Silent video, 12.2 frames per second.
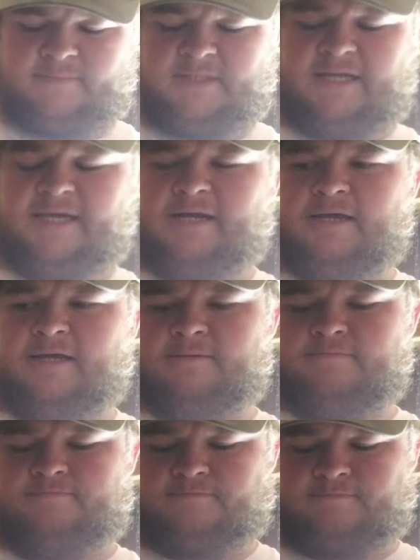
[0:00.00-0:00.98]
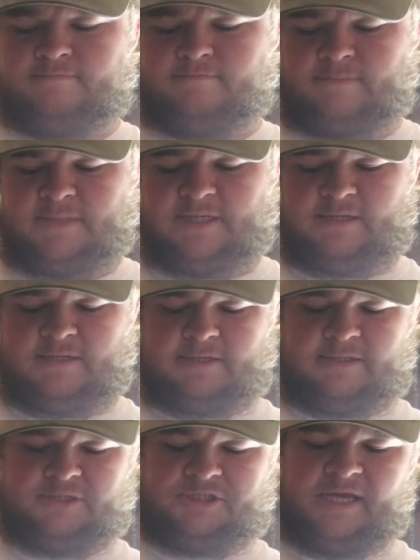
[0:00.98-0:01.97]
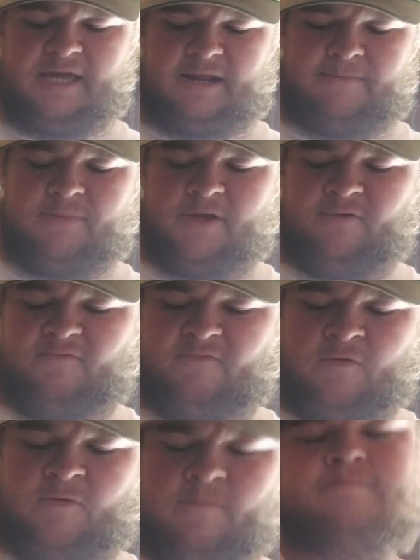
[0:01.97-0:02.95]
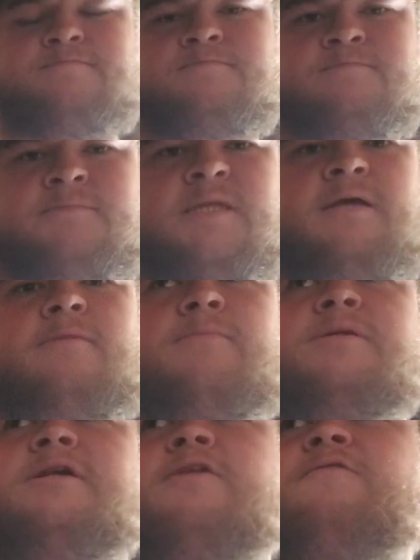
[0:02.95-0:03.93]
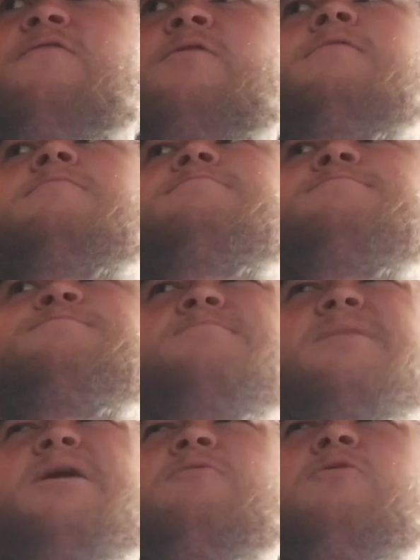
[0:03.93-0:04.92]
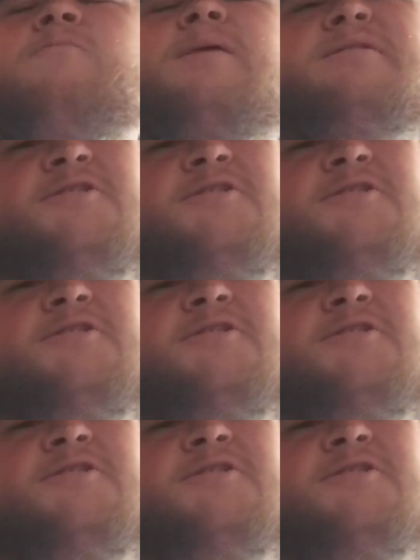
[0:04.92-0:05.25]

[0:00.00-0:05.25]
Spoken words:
in a shed I built for them. But there for, I don't know, about